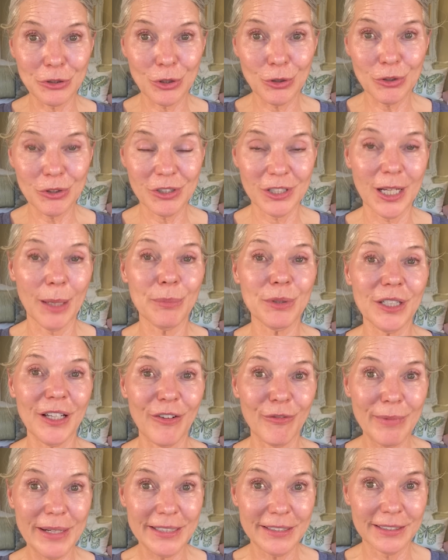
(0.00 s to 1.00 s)
2 steps
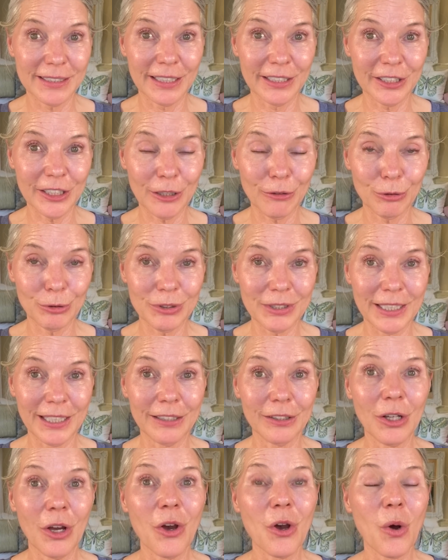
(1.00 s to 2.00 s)
of my skincare routine.